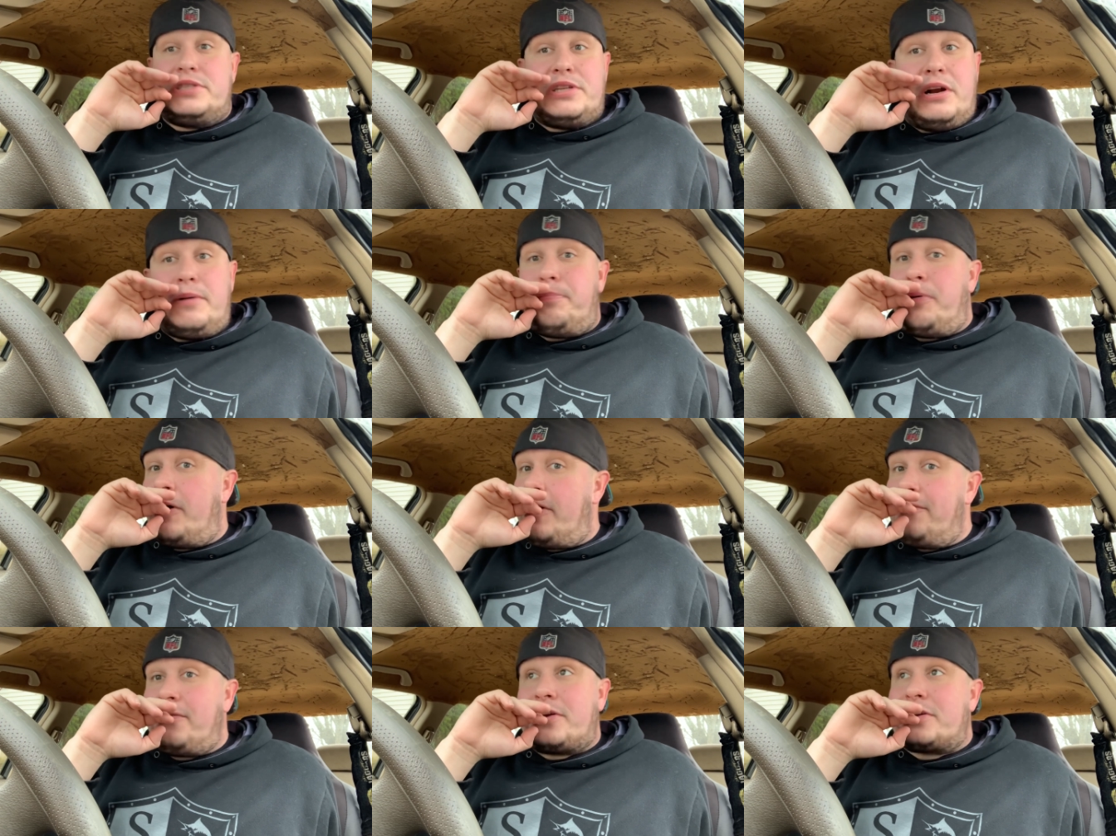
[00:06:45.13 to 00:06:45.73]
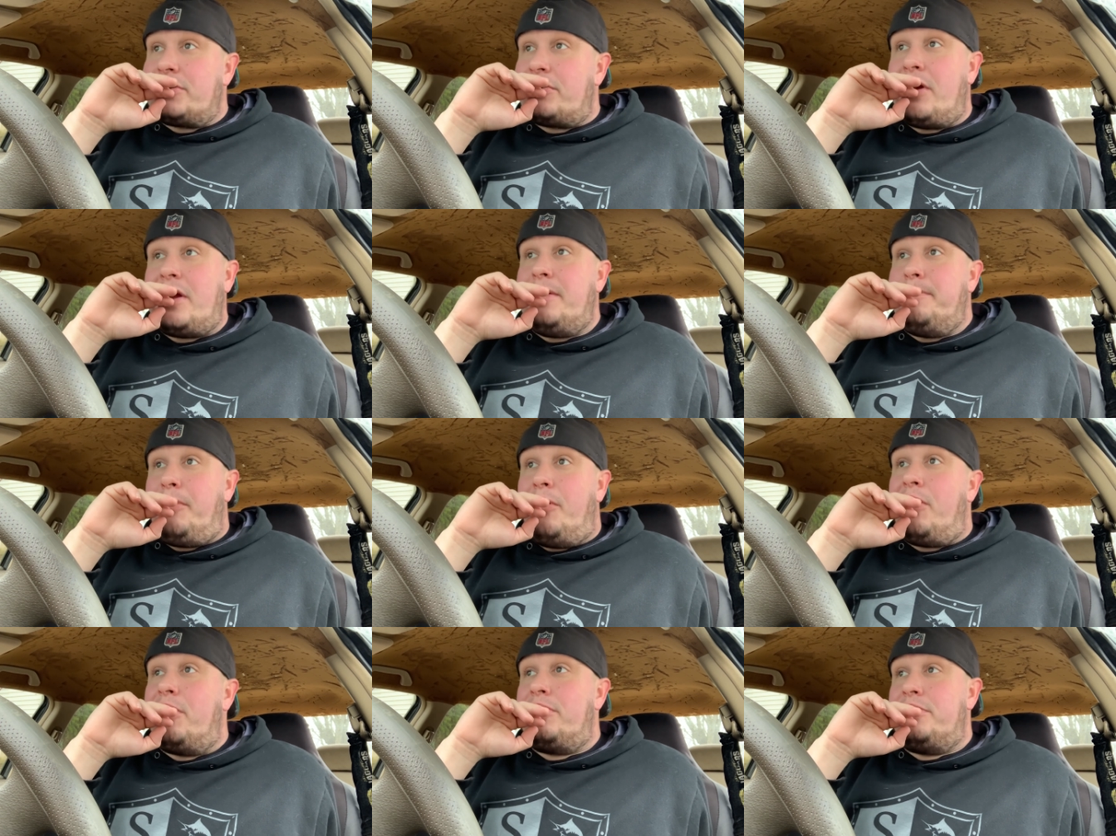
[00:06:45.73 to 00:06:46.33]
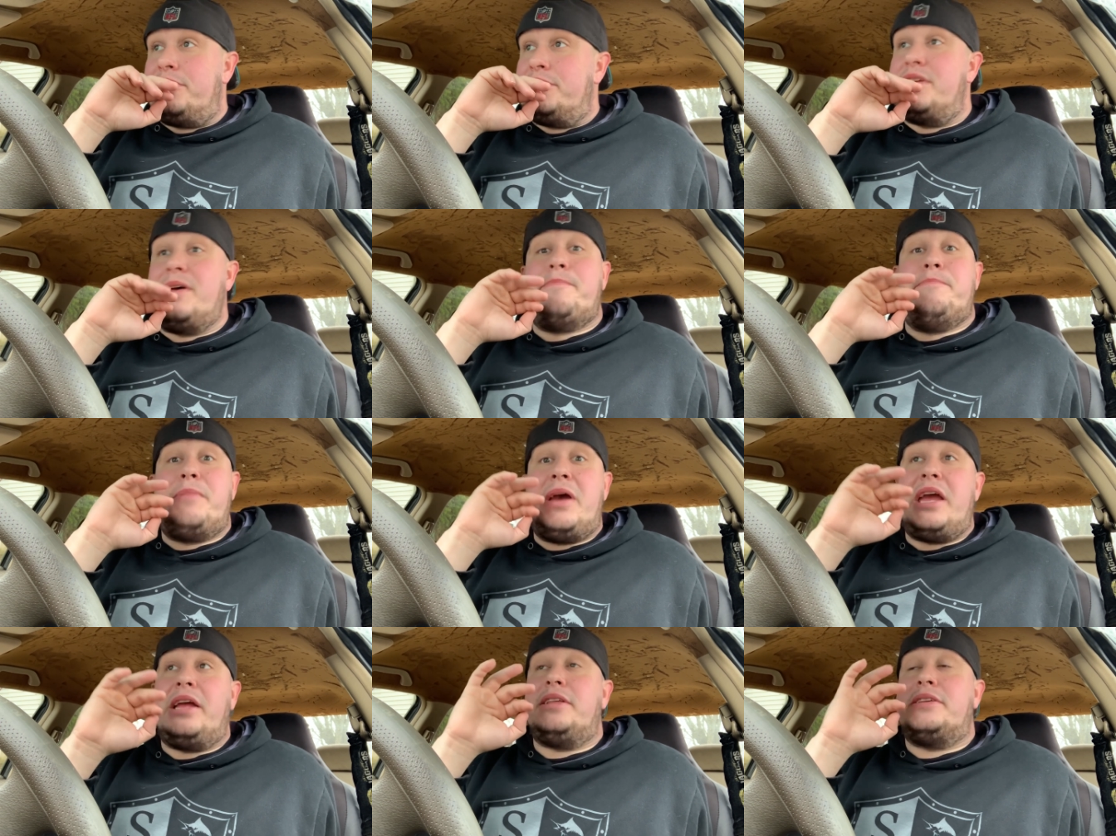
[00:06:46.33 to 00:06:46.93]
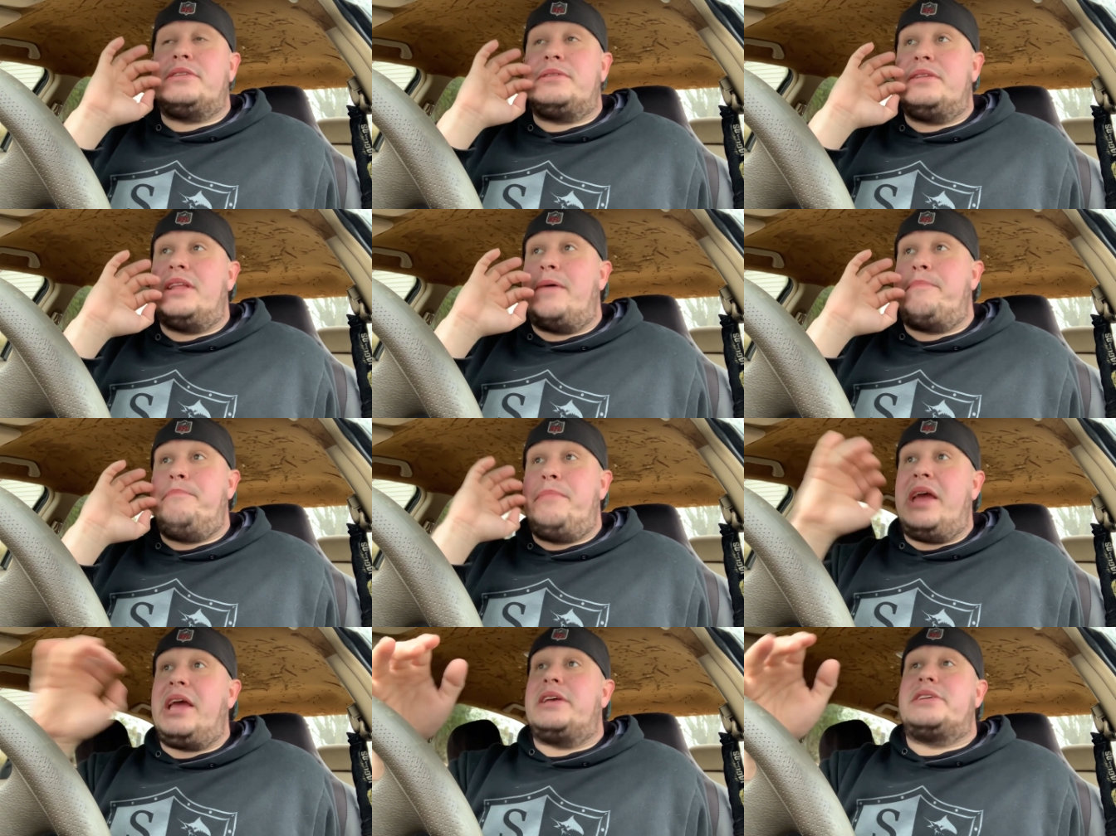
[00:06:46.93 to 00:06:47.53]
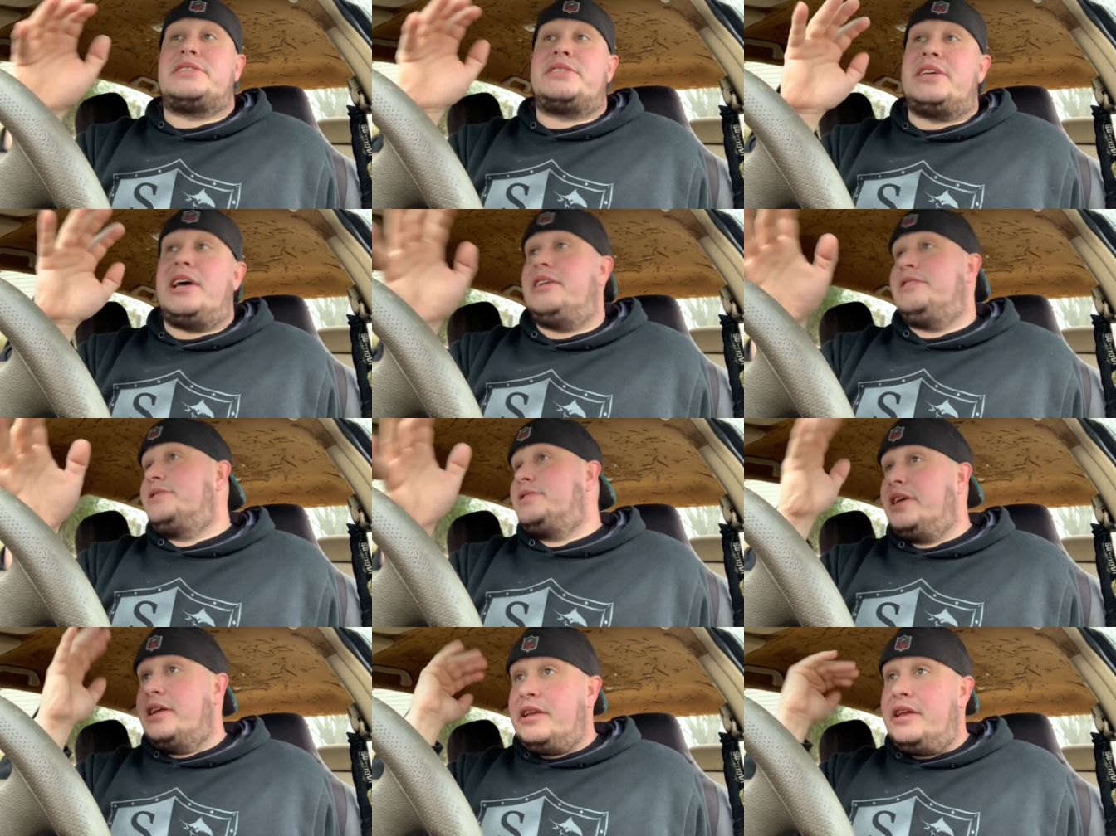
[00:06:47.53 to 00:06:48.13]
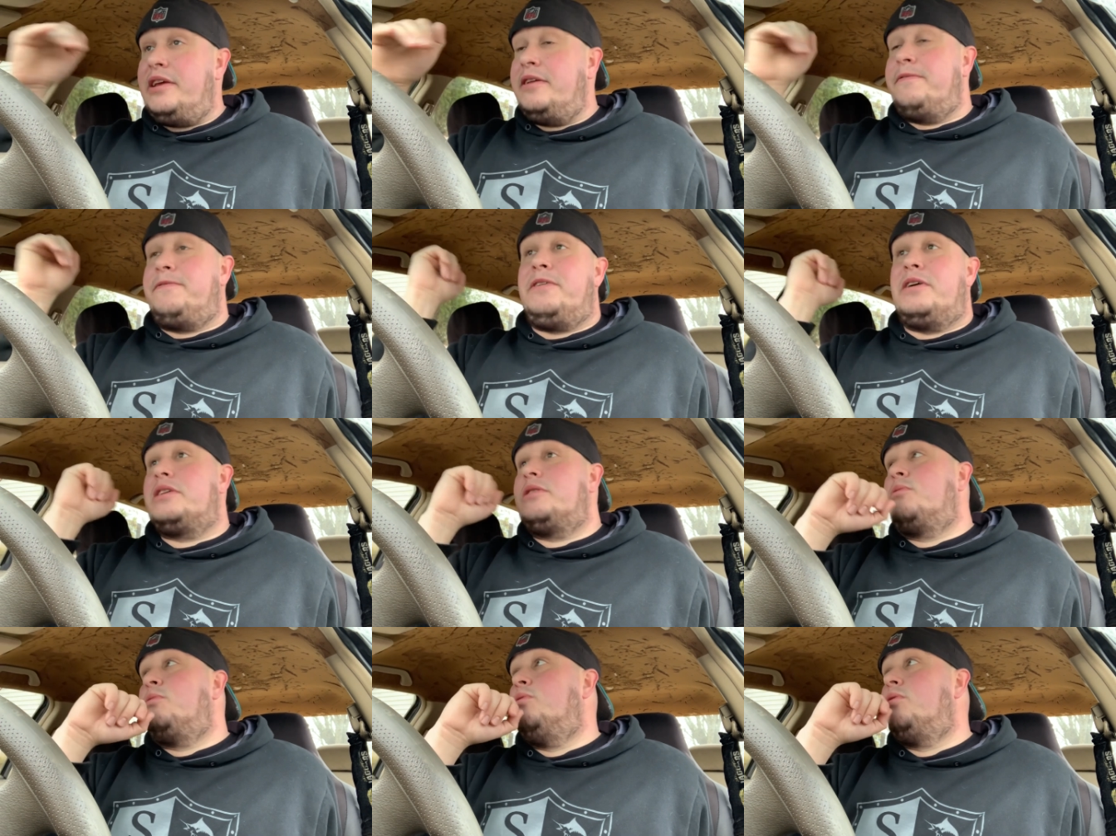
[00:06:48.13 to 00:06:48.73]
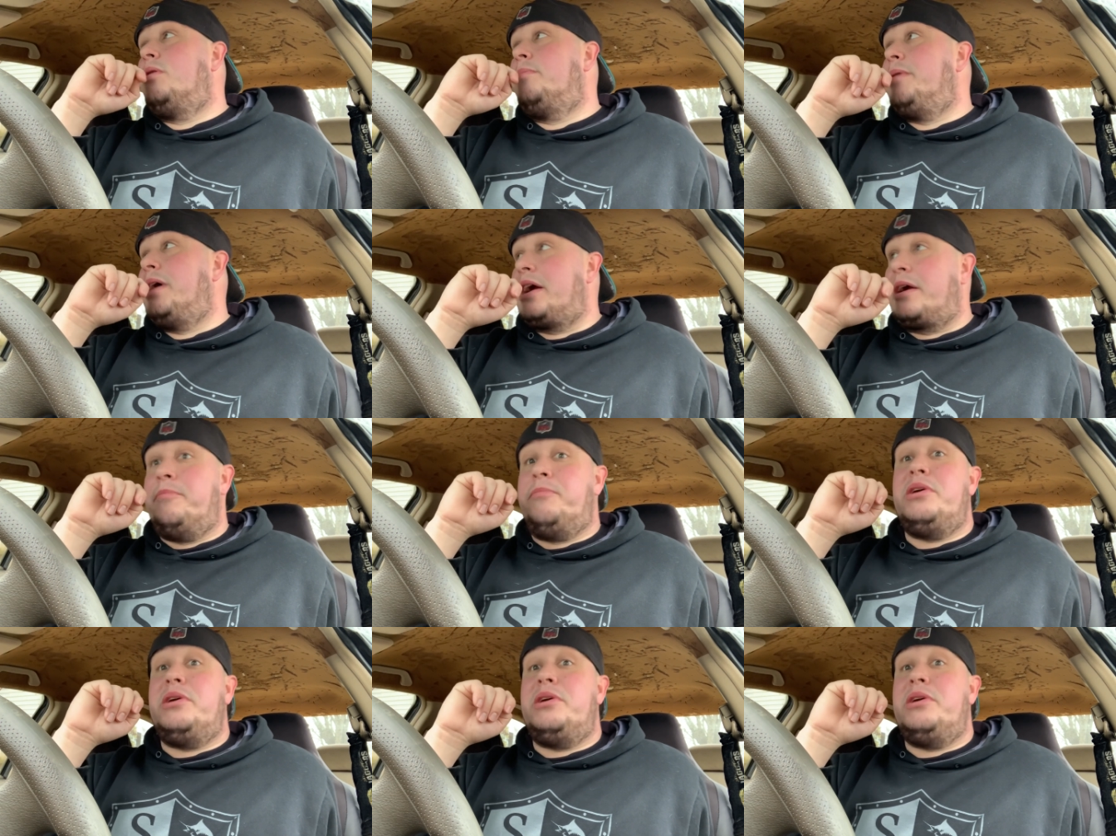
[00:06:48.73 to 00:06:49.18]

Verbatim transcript: they're perfect trade partners that made that makes sense that need a fucking quarterback,